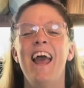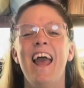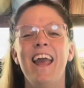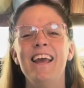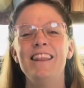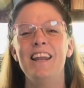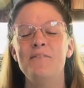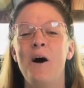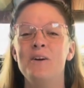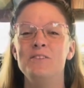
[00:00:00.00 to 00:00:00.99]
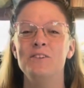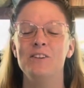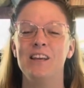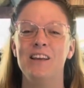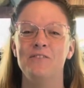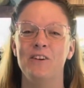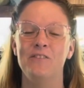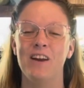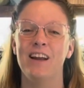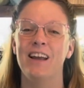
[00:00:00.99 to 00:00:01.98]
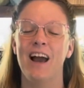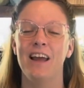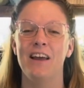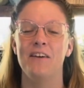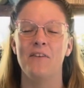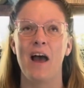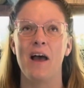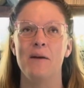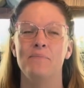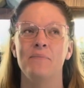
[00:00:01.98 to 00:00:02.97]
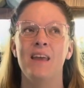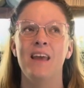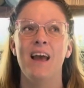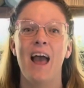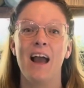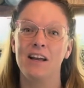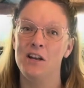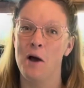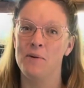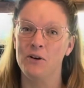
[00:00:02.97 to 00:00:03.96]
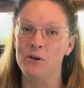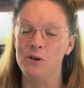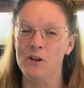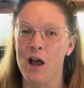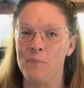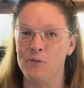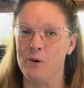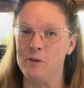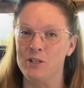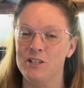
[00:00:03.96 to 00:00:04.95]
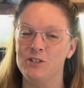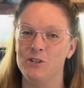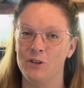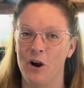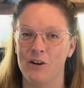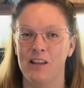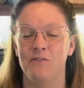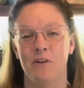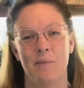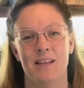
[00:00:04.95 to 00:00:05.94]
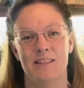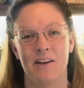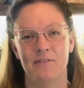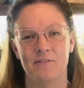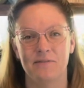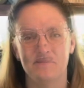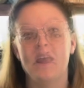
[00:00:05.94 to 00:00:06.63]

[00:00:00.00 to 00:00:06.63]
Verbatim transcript: and that I'm also looking for very kind of economical approaches to gardening for myself.